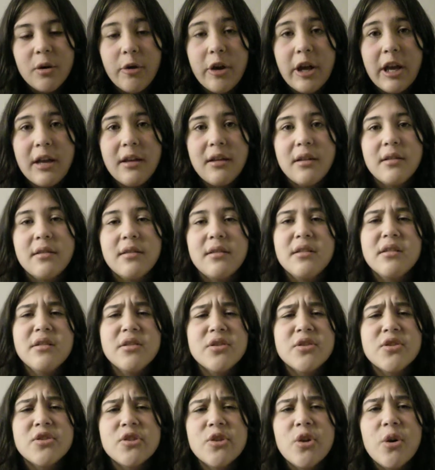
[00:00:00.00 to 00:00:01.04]
okay,
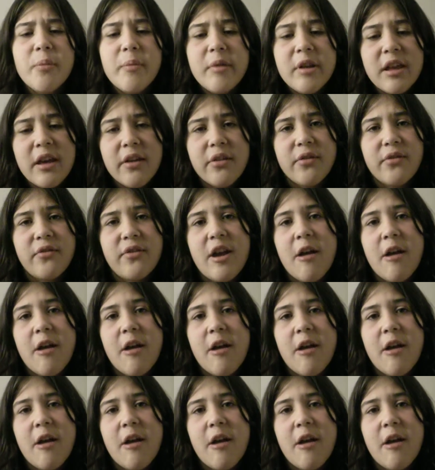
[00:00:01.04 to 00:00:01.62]
there's so many other